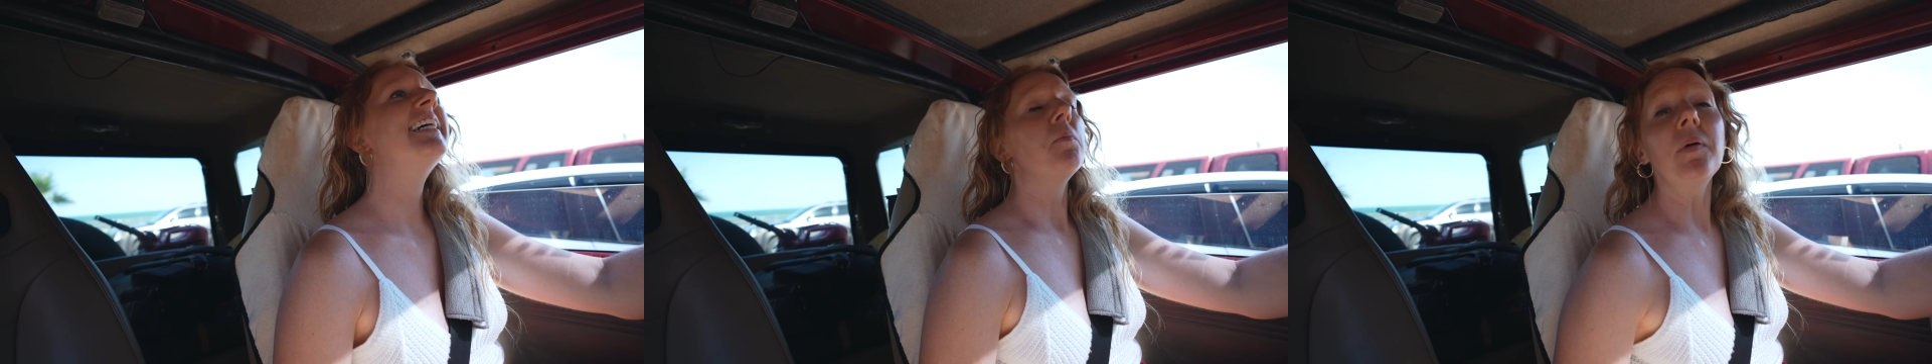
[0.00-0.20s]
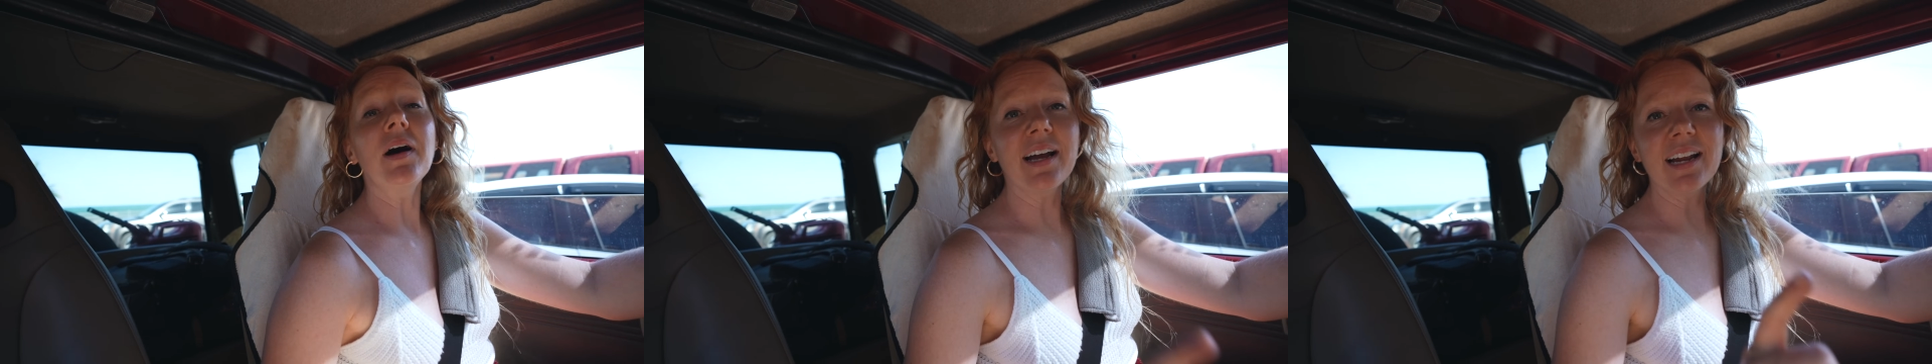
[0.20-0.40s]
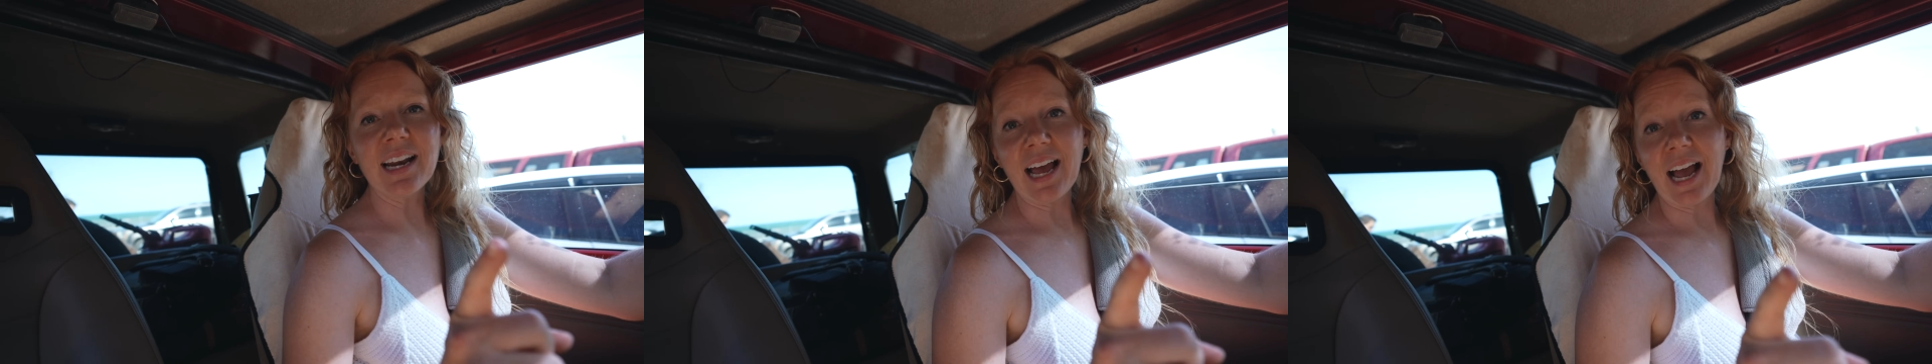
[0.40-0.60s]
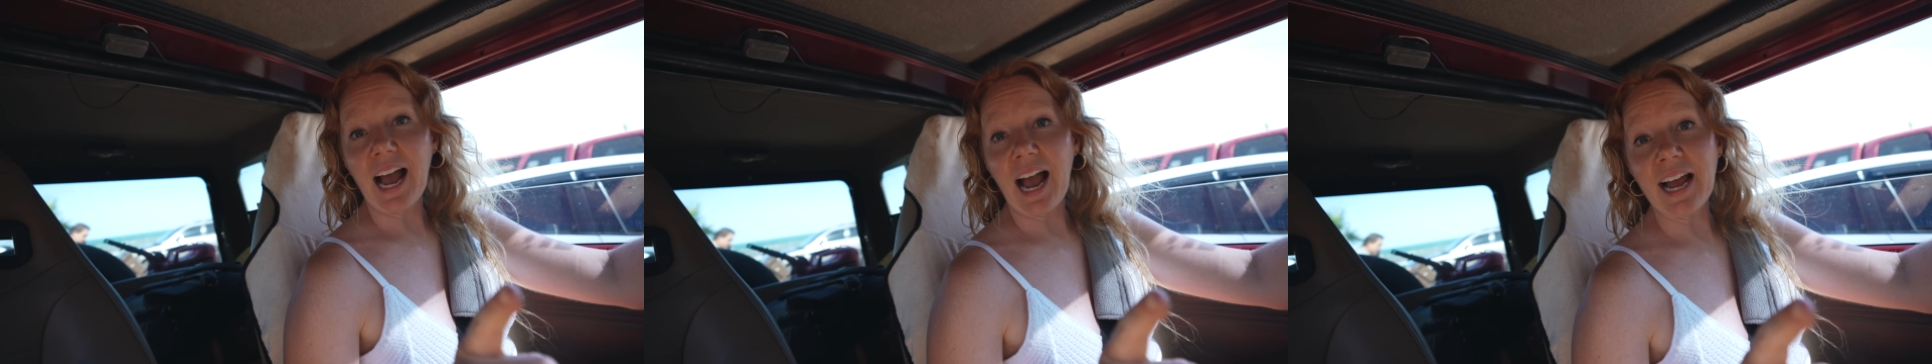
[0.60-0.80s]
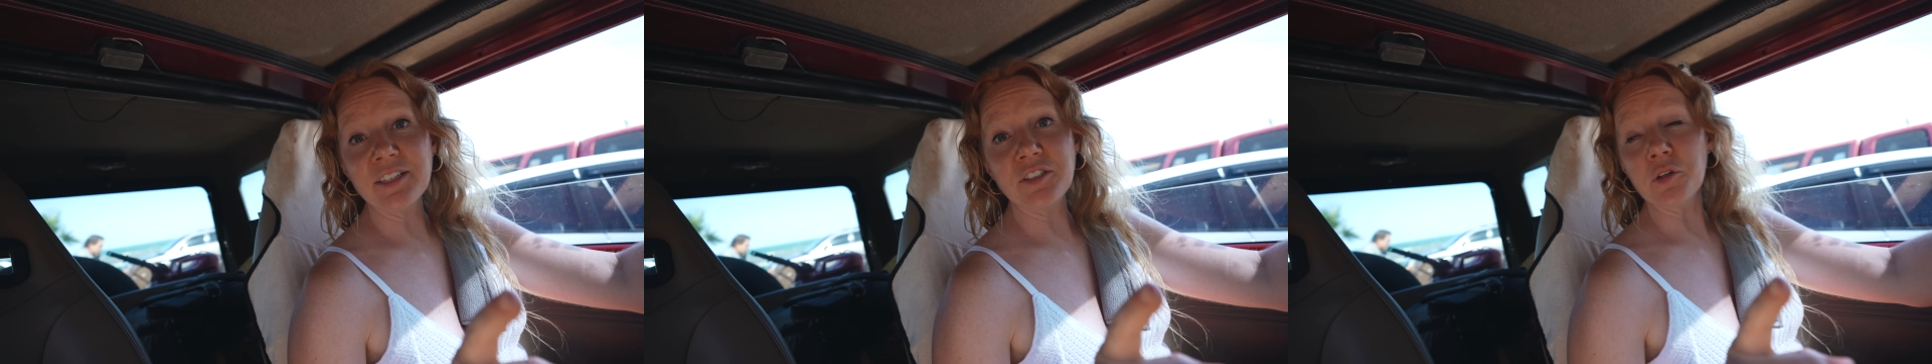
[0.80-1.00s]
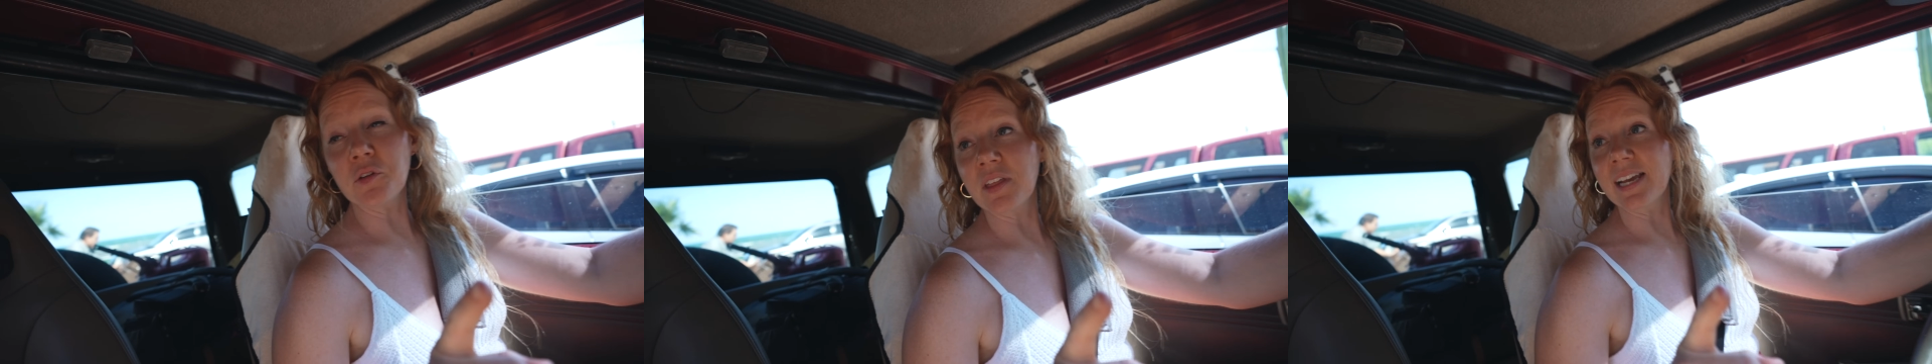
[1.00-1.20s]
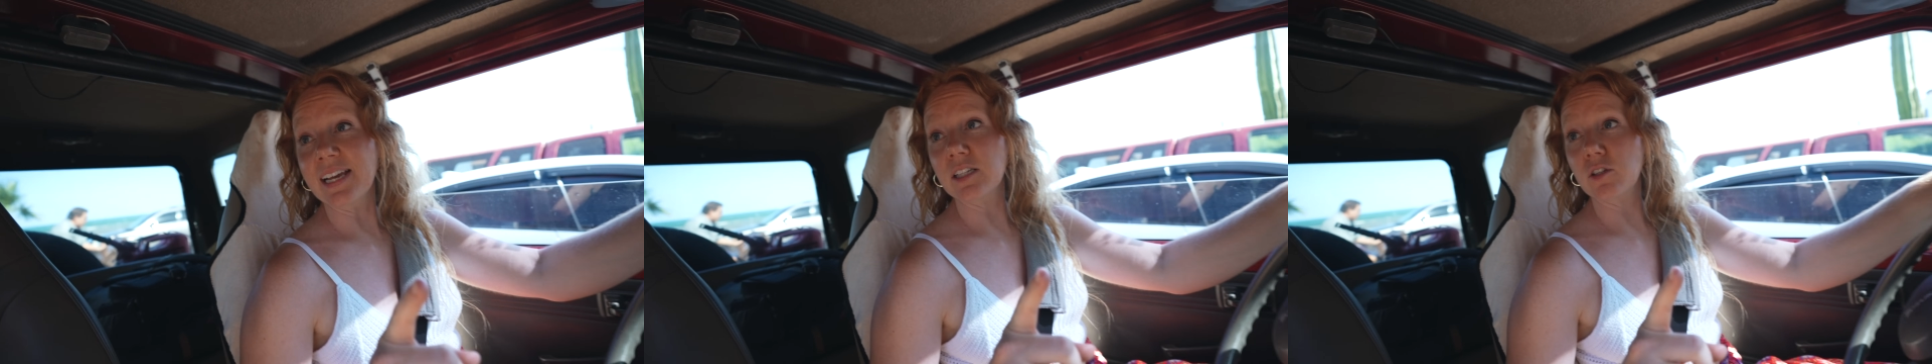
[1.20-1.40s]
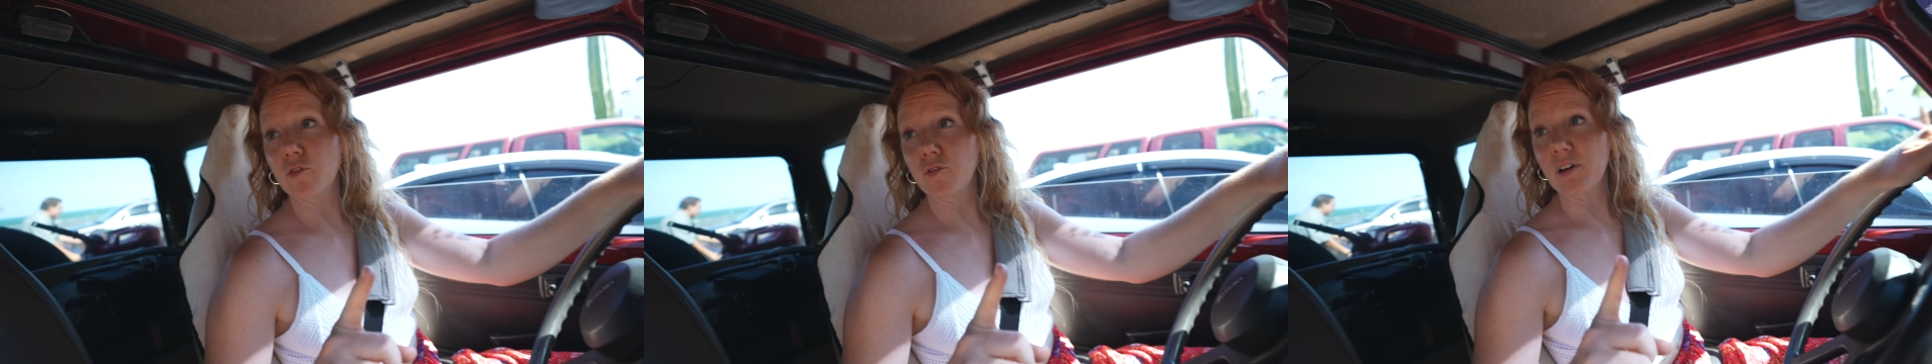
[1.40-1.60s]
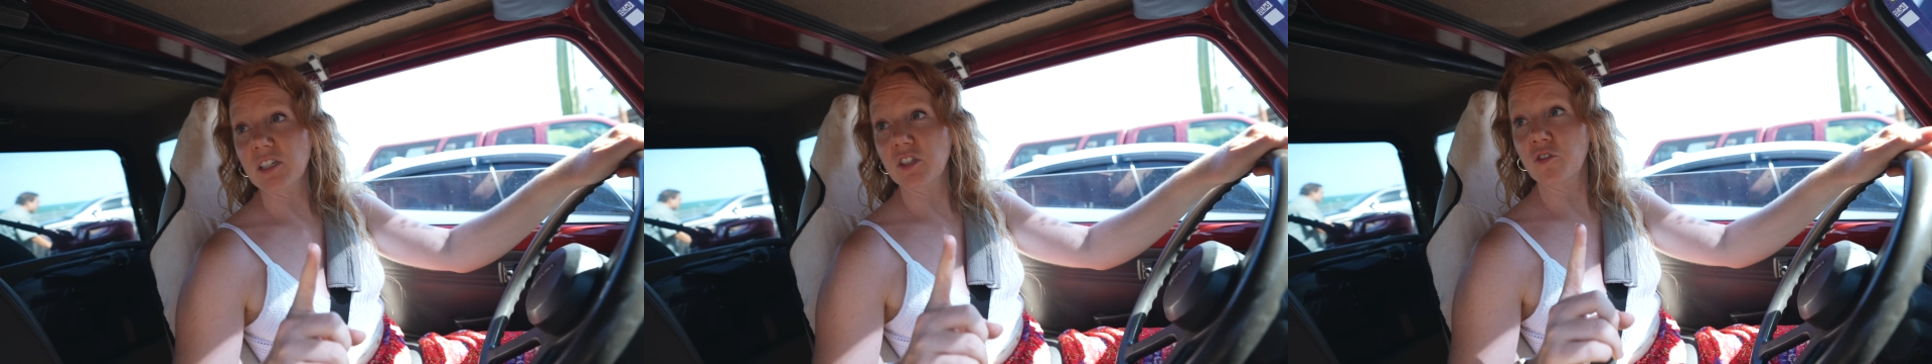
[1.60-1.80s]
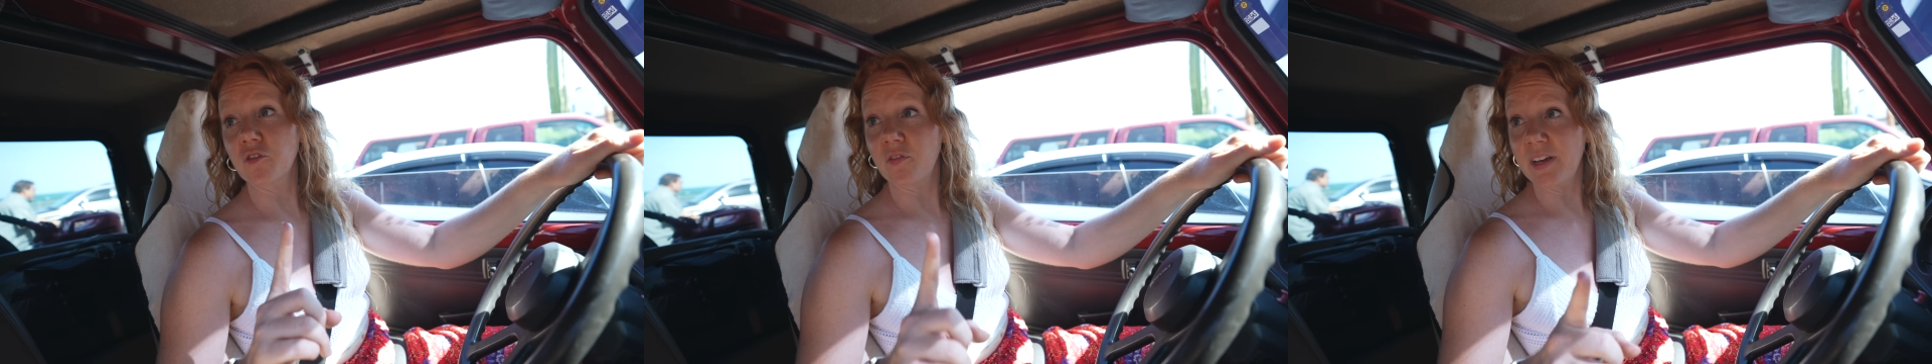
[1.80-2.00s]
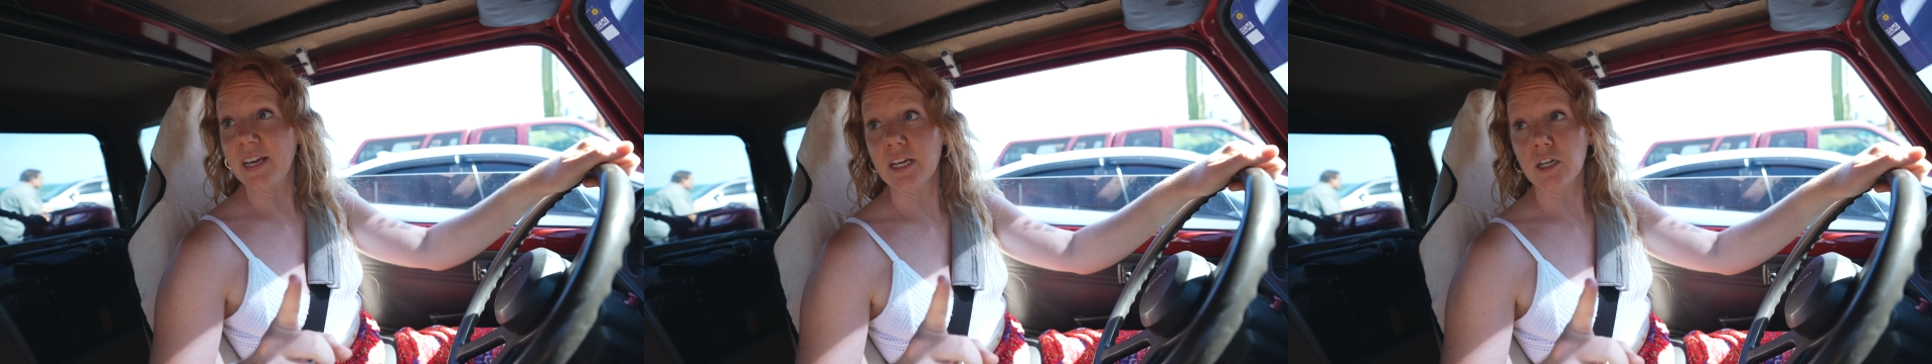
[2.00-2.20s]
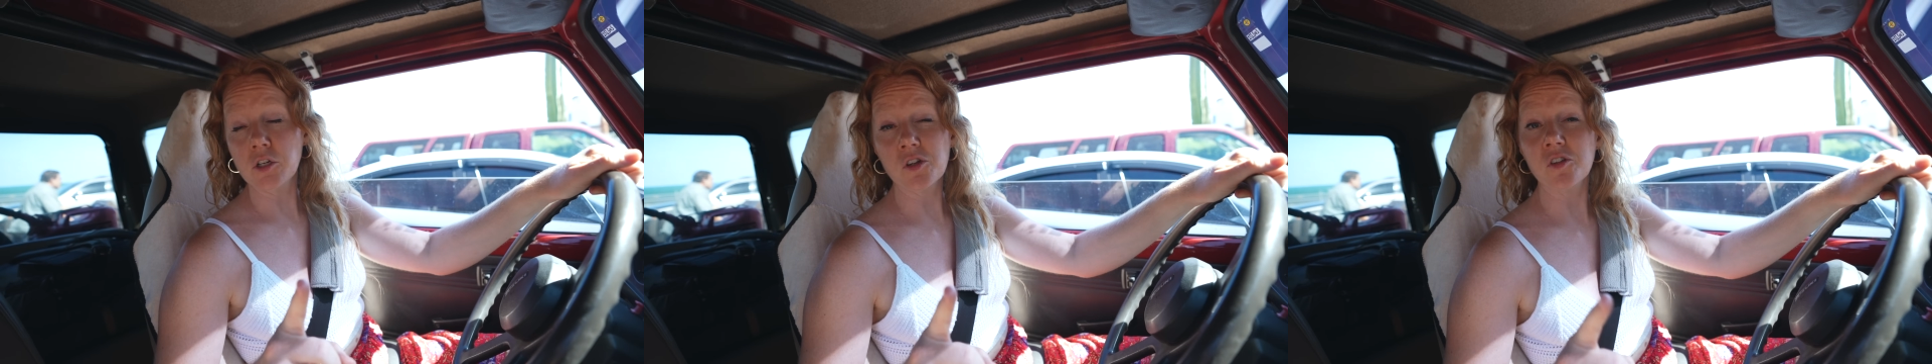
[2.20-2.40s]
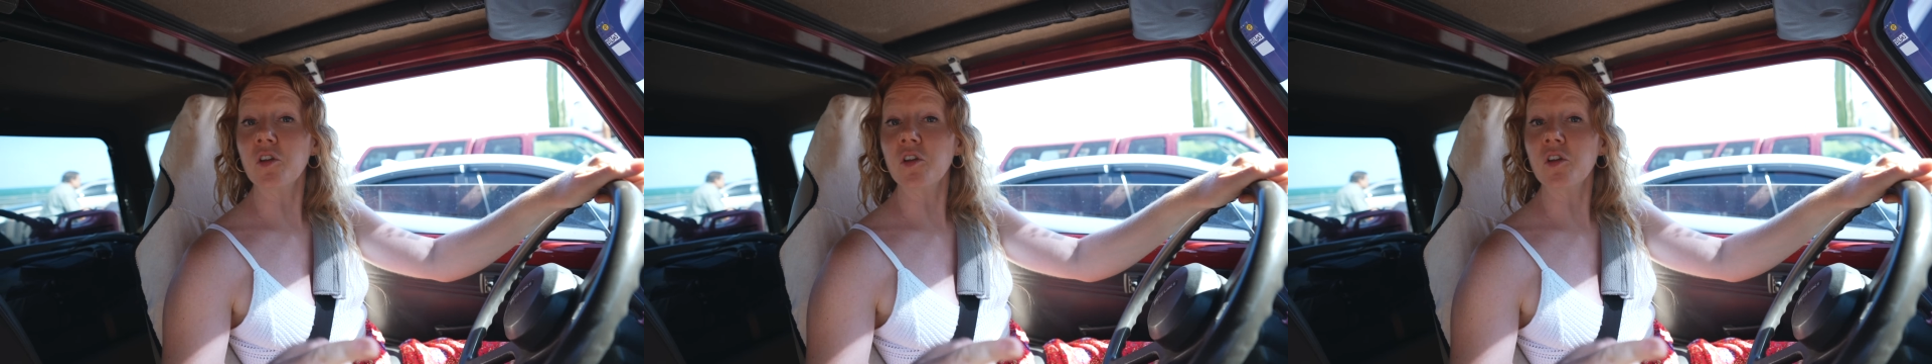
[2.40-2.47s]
But I do think it's fresh fish,